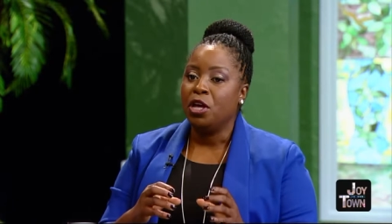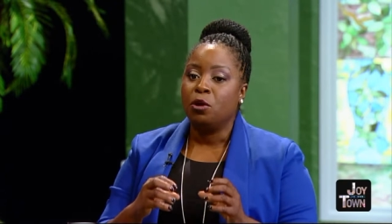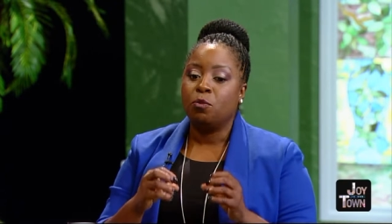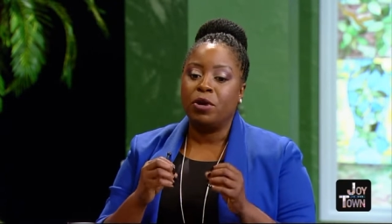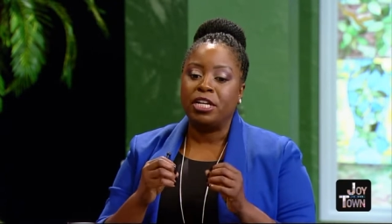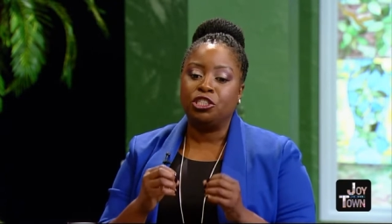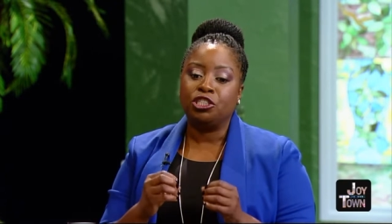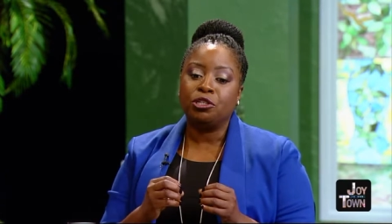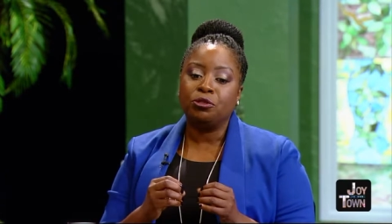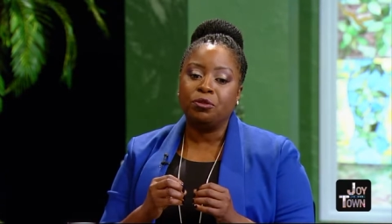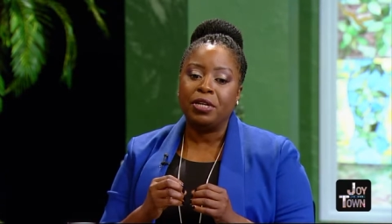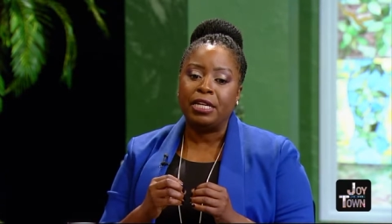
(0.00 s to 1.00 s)
when
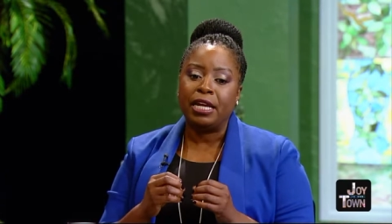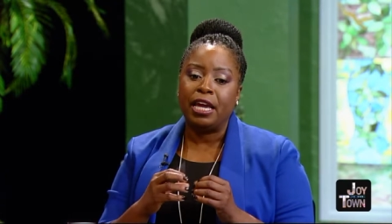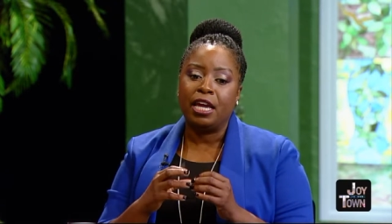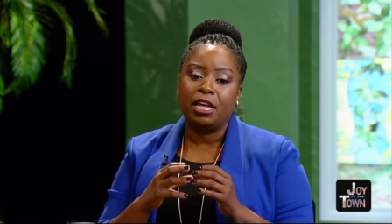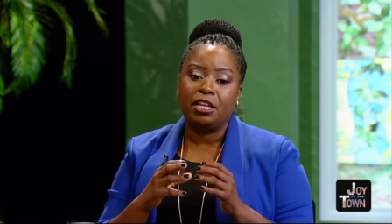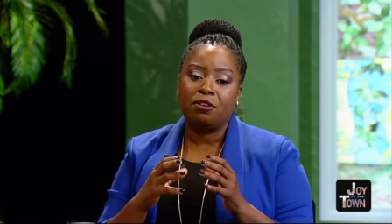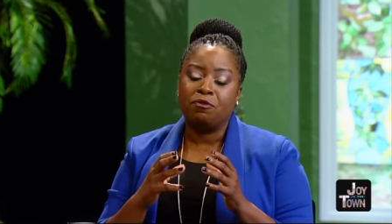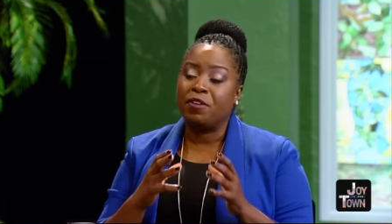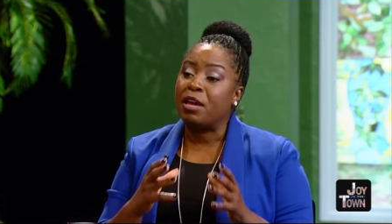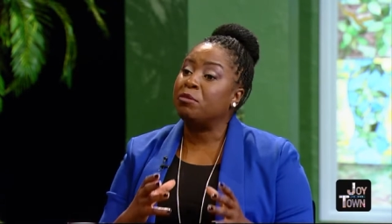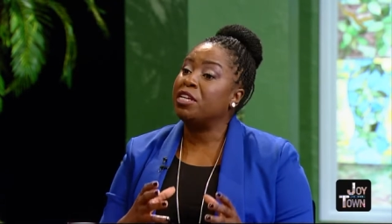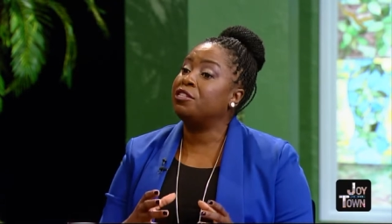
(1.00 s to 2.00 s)
children and
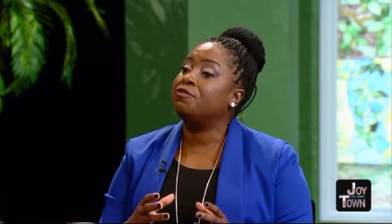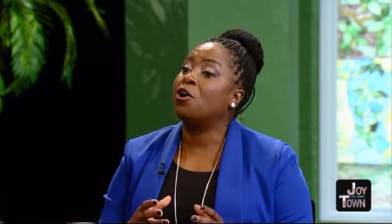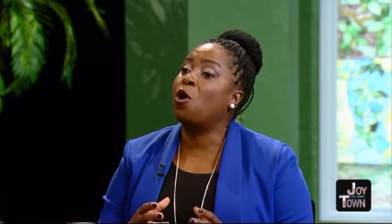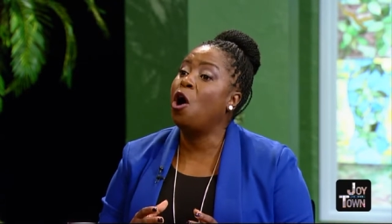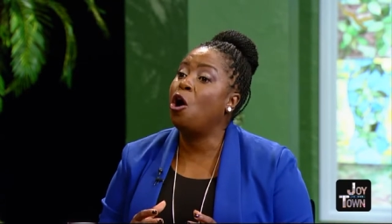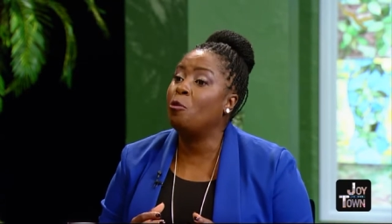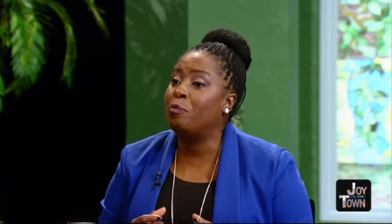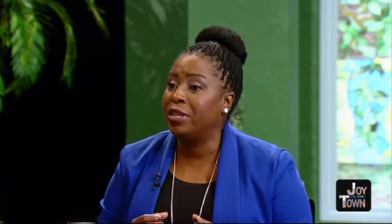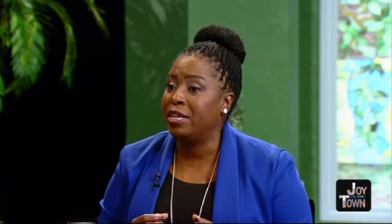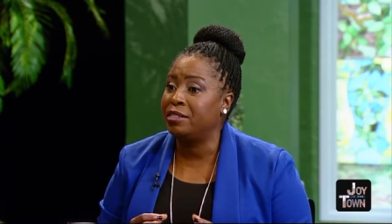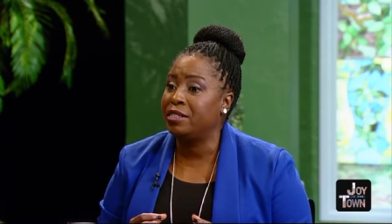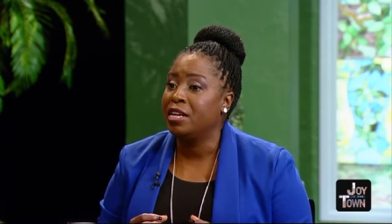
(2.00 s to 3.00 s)
families feel
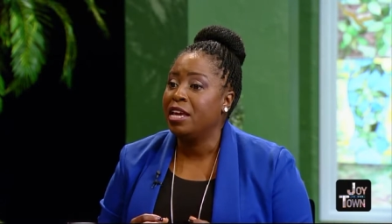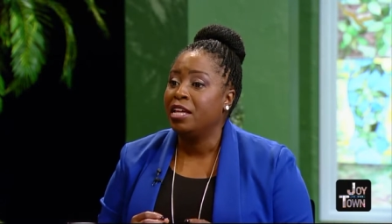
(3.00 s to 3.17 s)
hopeless,